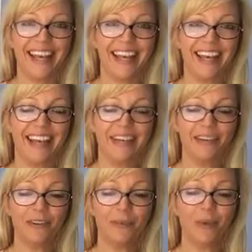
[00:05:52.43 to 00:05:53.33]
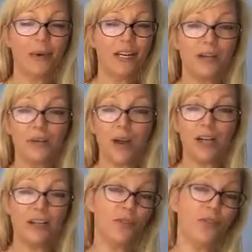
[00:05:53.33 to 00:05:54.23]
and you'll be ready to
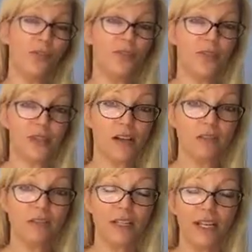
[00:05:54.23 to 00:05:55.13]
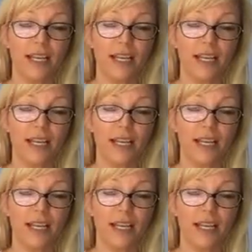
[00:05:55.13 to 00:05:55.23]
run and do it yourself.